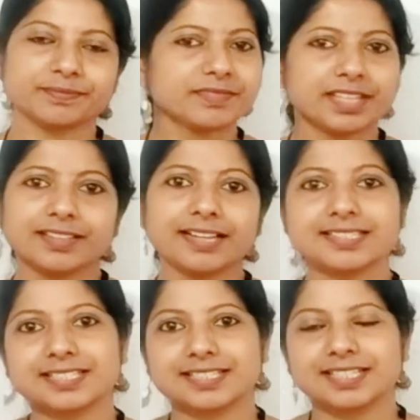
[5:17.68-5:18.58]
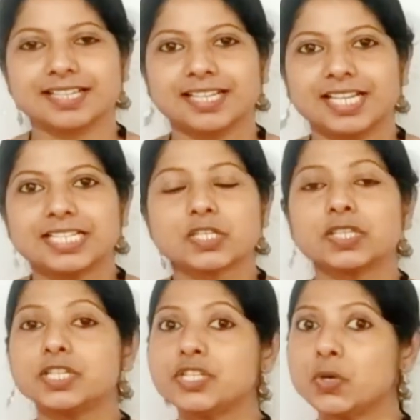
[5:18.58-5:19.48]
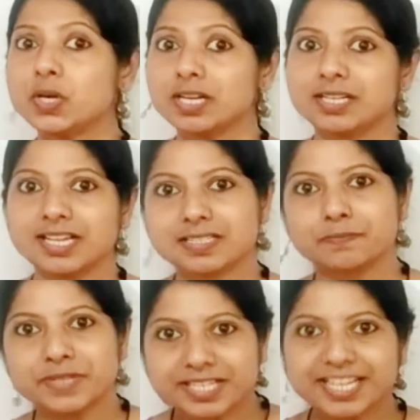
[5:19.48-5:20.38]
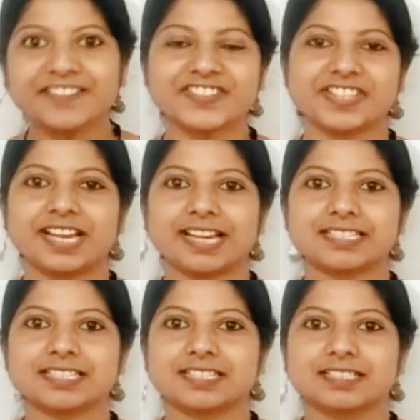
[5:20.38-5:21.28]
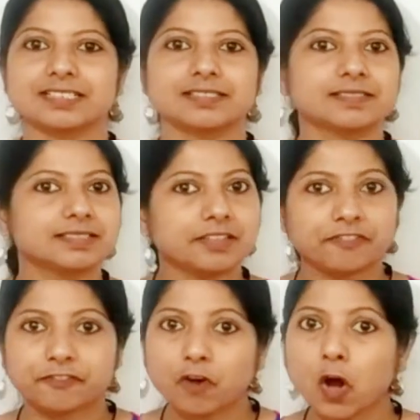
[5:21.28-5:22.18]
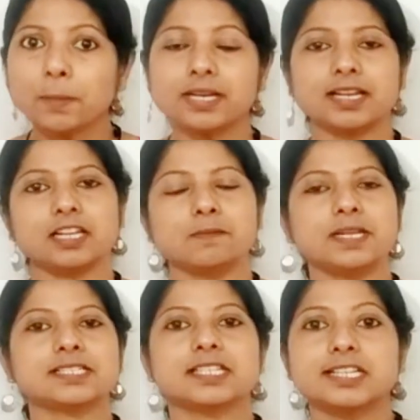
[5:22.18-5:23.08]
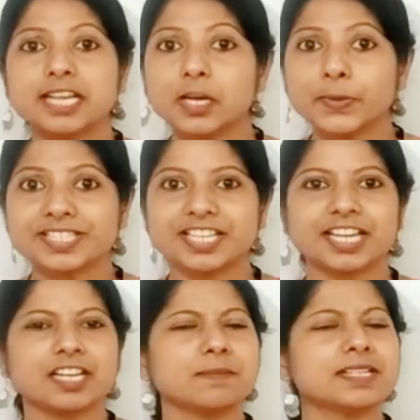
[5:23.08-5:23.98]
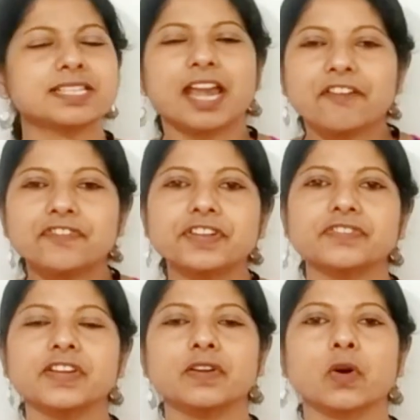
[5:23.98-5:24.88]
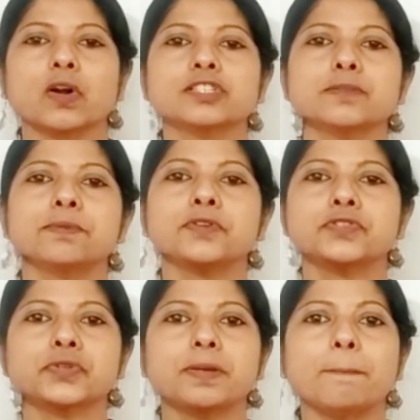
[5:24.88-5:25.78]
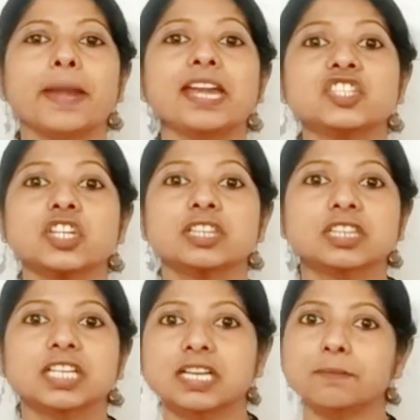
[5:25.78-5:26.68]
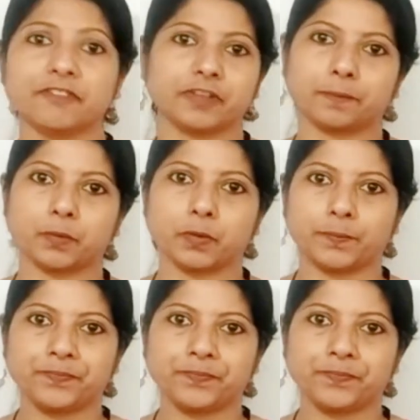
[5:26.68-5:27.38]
And that's it. So the new critics believed that the formal elements, the linguistic elements, everything contribute to the major theme of the poem.